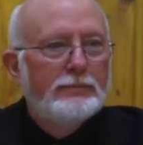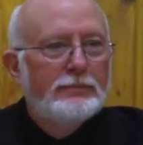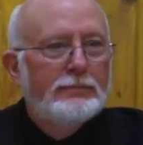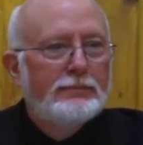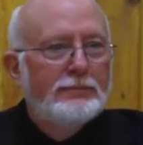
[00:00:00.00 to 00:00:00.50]

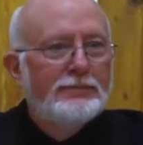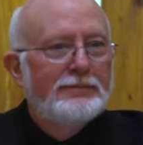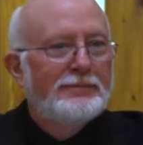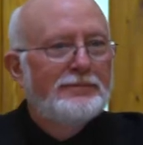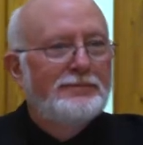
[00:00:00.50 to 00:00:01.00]

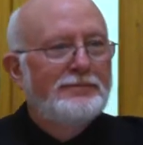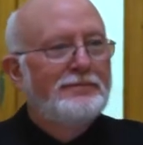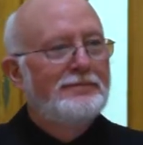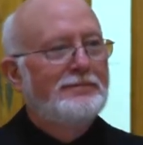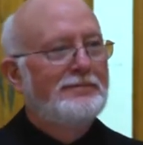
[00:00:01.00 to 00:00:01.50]

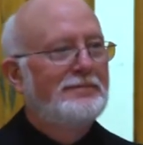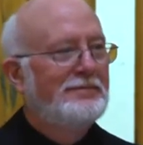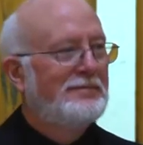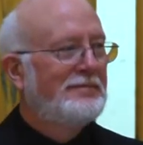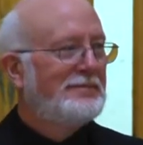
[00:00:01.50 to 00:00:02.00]

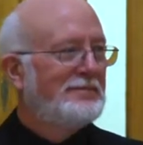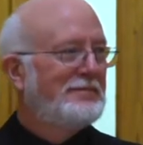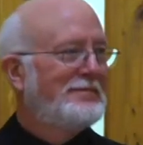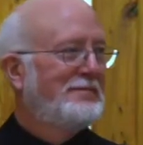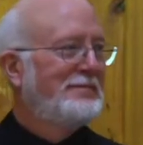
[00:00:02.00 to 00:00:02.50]

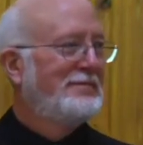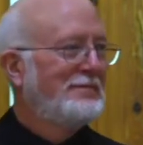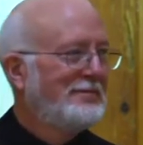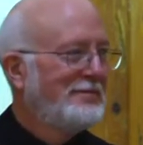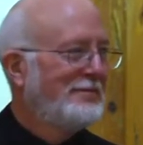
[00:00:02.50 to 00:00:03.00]

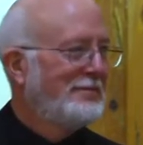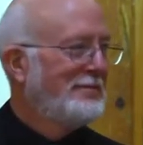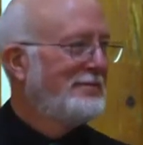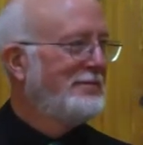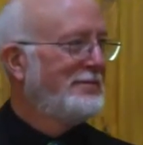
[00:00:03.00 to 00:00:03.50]

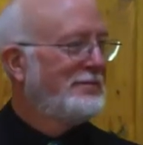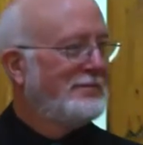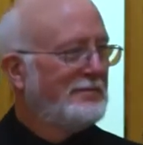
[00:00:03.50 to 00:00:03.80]
Nobody speaks.